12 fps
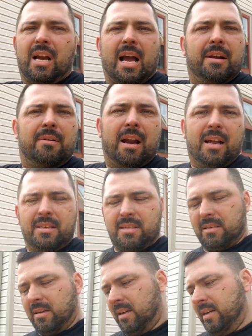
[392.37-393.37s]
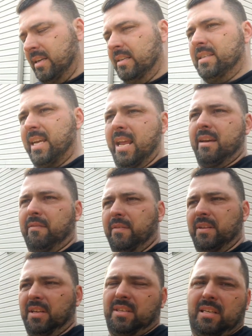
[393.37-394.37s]
high-rise intake
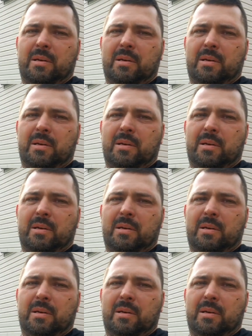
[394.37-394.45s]
for this,